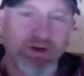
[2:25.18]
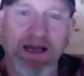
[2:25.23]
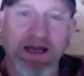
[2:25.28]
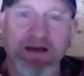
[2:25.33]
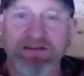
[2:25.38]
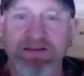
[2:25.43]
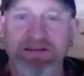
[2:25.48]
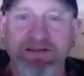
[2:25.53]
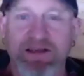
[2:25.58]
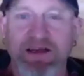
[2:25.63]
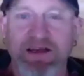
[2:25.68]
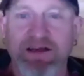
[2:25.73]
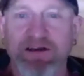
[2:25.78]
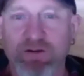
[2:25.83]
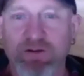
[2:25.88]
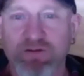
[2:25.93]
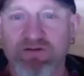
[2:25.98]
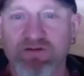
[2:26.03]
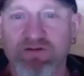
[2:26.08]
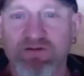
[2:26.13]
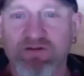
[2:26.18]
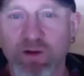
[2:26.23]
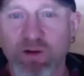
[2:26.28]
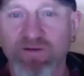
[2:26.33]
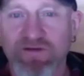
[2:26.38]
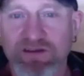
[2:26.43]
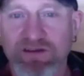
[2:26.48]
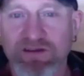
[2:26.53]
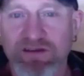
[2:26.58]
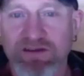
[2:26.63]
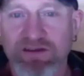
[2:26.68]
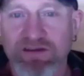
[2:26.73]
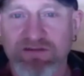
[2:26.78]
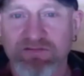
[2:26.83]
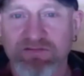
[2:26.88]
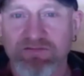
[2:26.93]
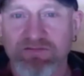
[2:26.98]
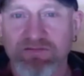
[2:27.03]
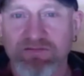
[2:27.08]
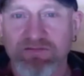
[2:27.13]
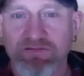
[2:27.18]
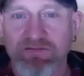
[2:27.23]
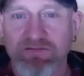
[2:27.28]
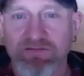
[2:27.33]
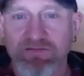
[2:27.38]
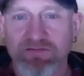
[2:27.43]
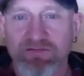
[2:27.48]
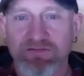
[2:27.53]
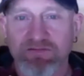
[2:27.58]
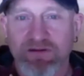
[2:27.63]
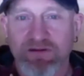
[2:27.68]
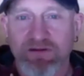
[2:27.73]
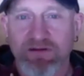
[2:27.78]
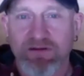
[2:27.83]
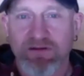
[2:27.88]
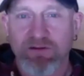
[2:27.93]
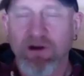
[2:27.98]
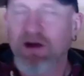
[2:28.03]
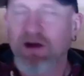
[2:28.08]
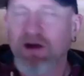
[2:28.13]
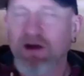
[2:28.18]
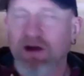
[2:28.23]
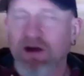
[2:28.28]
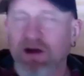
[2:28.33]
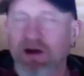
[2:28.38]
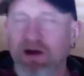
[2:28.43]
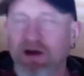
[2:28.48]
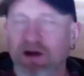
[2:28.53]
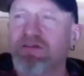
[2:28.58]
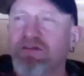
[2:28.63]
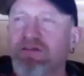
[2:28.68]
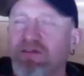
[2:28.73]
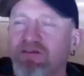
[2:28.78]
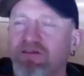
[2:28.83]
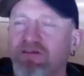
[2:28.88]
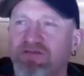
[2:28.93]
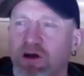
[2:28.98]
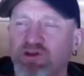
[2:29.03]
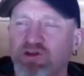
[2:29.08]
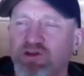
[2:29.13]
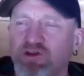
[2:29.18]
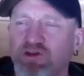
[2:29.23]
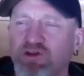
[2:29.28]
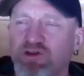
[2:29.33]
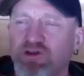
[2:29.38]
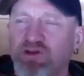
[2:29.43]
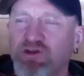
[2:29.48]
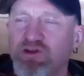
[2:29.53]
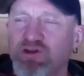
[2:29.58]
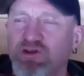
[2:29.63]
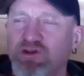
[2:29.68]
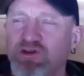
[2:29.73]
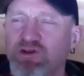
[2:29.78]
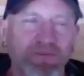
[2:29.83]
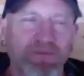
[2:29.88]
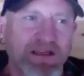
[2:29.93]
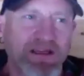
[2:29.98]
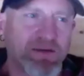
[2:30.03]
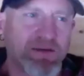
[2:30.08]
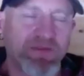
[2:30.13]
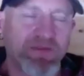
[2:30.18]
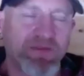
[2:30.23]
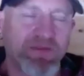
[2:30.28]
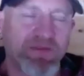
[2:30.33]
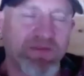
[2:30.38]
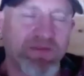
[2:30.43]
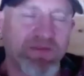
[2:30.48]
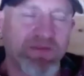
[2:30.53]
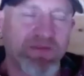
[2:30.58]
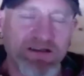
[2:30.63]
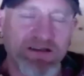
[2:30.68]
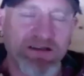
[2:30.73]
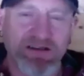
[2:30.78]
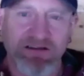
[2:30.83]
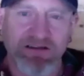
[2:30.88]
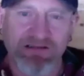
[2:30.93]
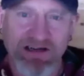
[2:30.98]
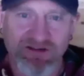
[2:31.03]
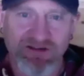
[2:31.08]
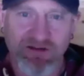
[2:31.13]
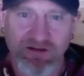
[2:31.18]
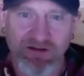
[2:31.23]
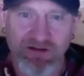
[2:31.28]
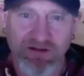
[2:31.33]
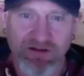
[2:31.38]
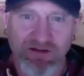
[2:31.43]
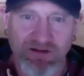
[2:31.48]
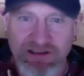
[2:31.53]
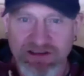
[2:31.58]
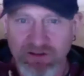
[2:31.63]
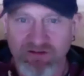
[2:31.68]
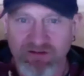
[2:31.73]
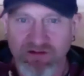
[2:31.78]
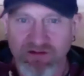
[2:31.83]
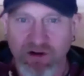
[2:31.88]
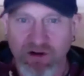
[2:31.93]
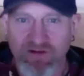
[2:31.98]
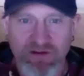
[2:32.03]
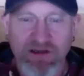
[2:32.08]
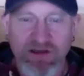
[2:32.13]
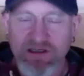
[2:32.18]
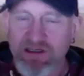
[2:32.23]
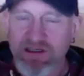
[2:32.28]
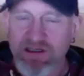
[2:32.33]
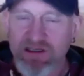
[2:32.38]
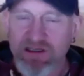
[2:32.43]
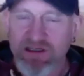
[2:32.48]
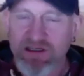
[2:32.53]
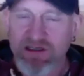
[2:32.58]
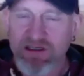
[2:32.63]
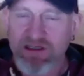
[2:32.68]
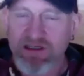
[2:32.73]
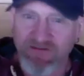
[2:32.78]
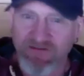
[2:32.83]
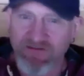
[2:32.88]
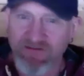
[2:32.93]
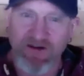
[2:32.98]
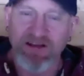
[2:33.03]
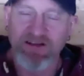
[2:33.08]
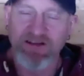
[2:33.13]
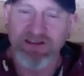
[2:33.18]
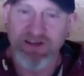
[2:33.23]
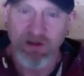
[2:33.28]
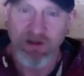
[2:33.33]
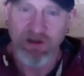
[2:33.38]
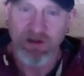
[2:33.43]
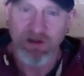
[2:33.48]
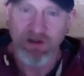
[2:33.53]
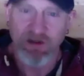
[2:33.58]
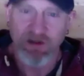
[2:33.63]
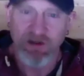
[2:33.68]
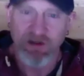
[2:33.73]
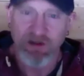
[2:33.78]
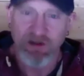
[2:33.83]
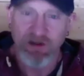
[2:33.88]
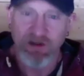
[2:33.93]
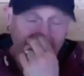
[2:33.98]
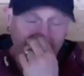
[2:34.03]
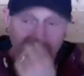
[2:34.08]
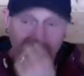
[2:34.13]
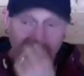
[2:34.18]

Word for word: house there called Rolf's well, I can't. No, the, the country house is called something something country house, and the restaurant is called Rolf's. Fucking superb food.